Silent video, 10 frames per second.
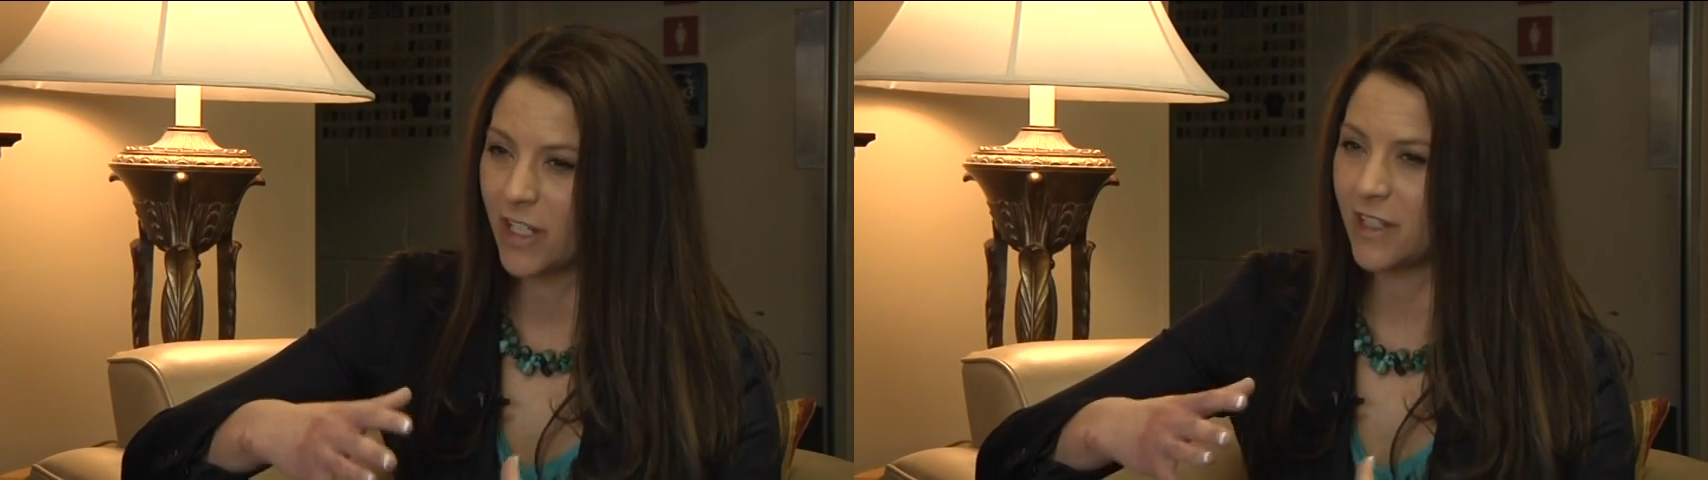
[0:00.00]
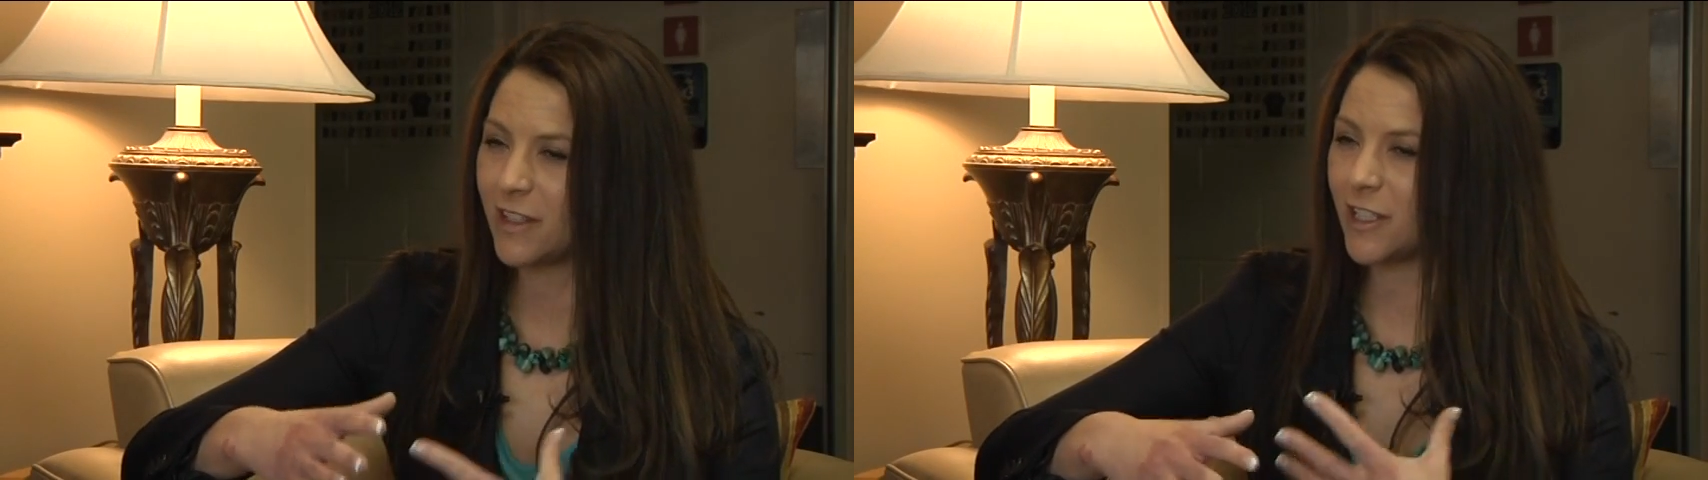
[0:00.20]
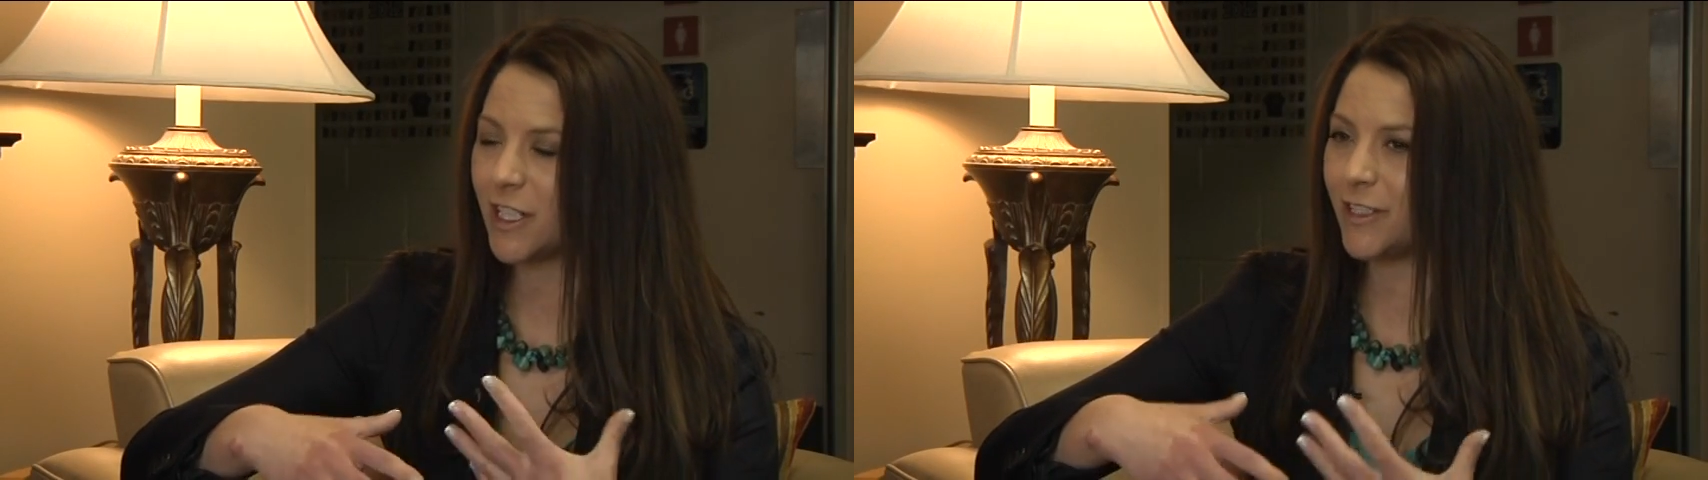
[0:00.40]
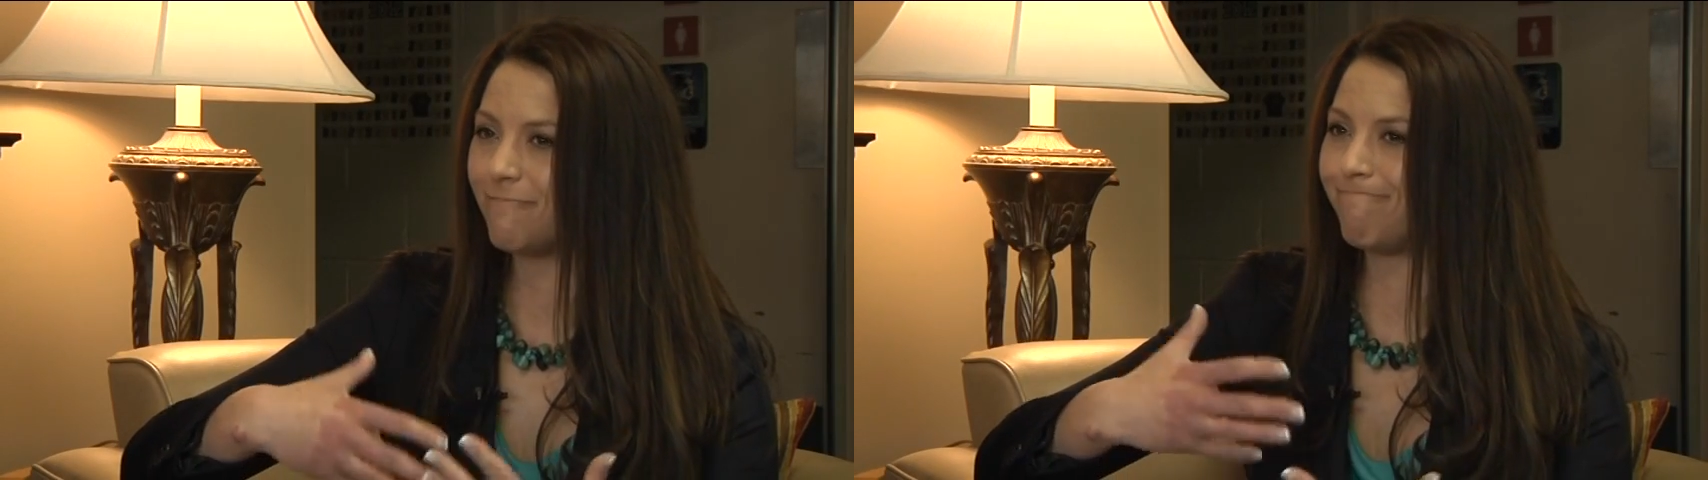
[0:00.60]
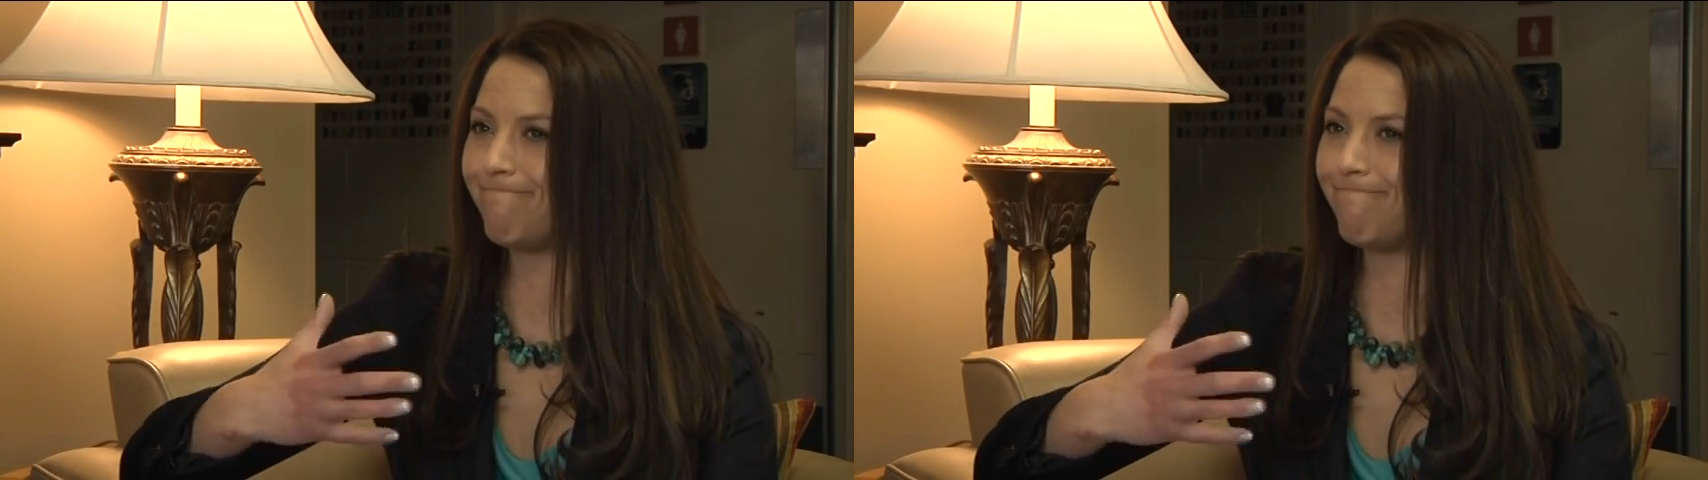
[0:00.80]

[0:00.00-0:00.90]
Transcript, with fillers: did the